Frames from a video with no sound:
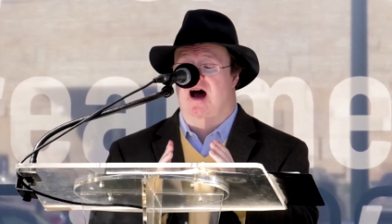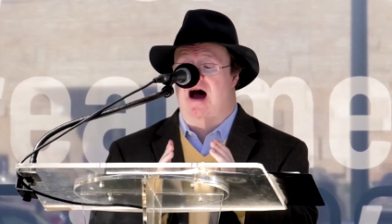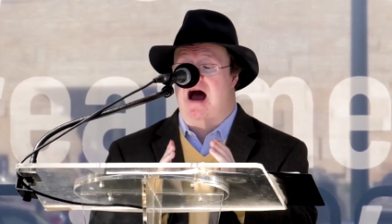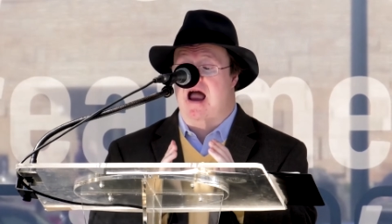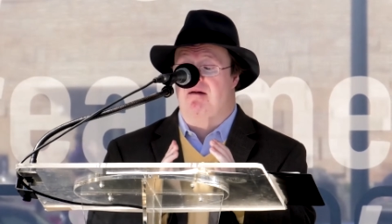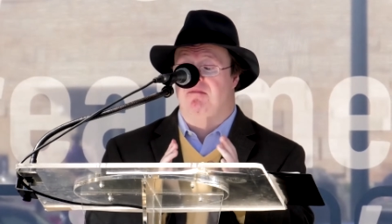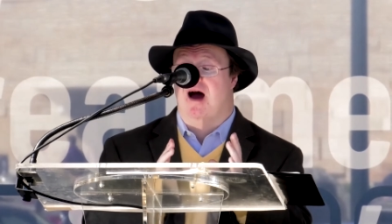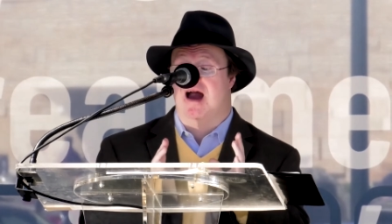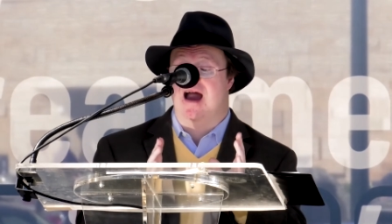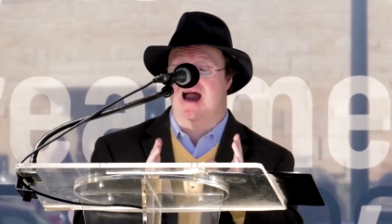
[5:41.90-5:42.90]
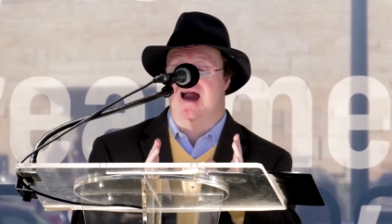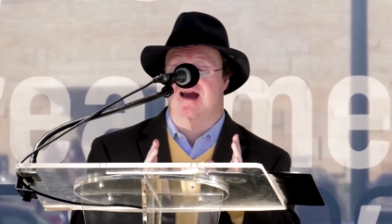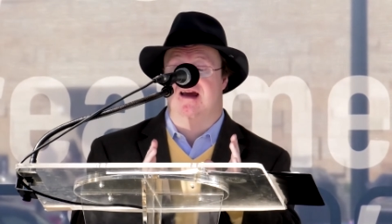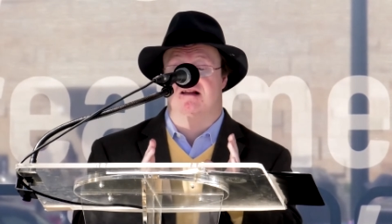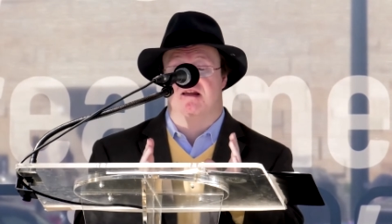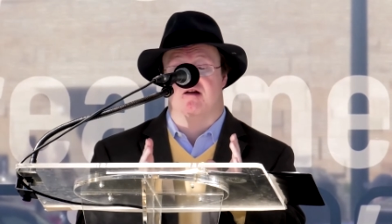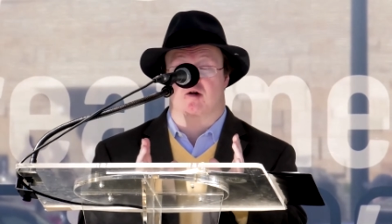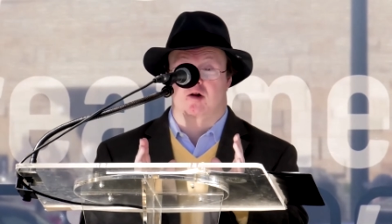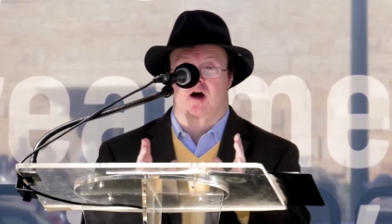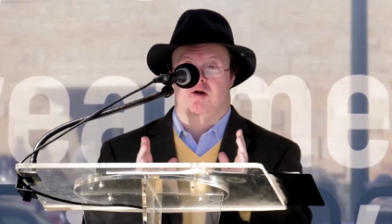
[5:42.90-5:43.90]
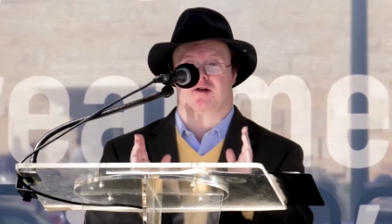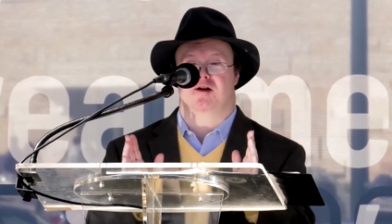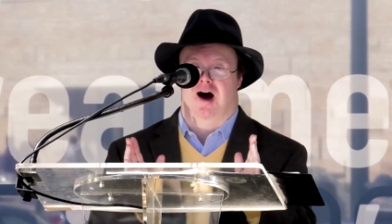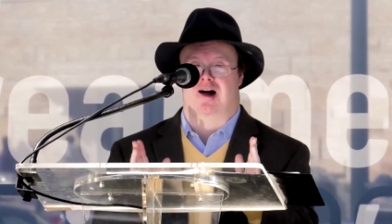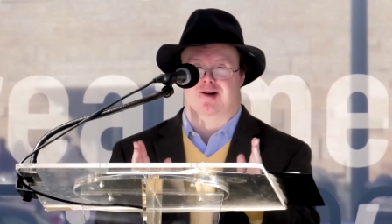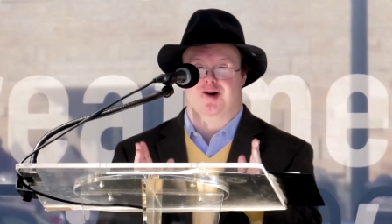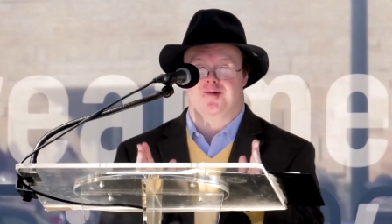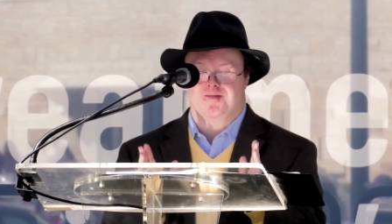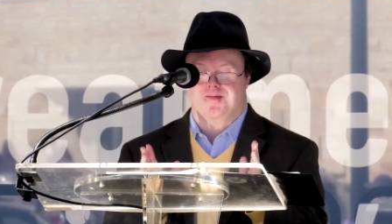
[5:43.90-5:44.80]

I am not a legal scholar